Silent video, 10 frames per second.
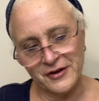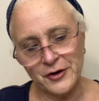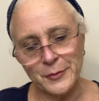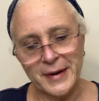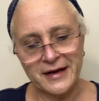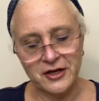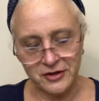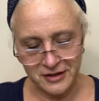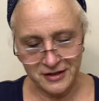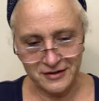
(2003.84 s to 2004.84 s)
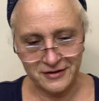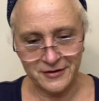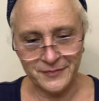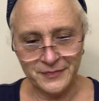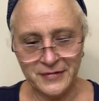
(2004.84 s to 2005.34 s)
Oh my goodness.
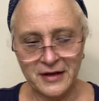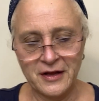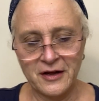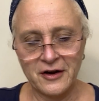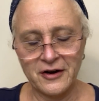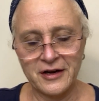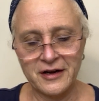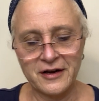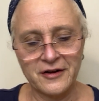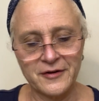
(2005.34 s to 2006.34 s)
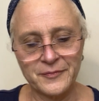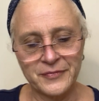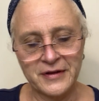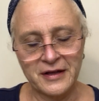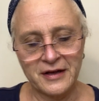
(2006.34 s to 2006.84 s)
All right, hang on.
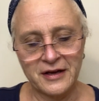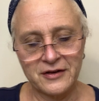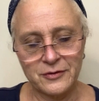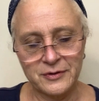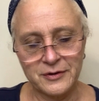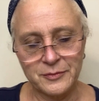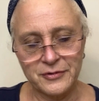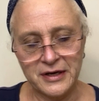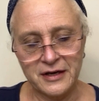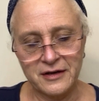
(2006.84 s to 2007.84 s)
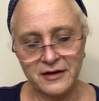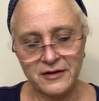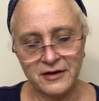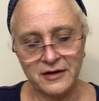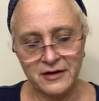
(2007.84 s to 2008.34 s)
I don't want to break
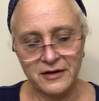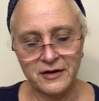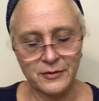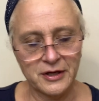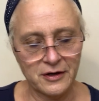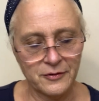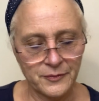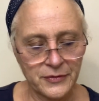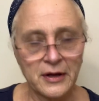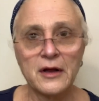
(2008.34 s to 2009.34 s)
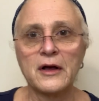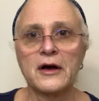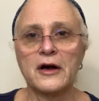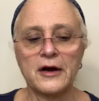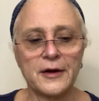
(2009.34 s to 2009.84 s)
anything. Here we go.
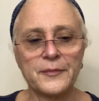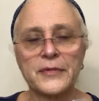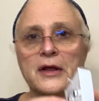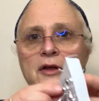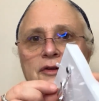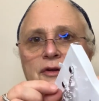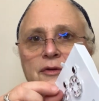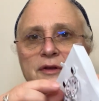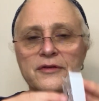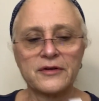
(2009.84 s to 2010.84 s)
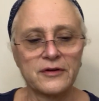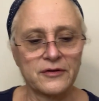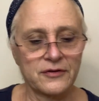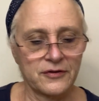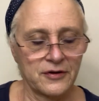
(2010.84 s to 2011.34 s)
All right, so this is,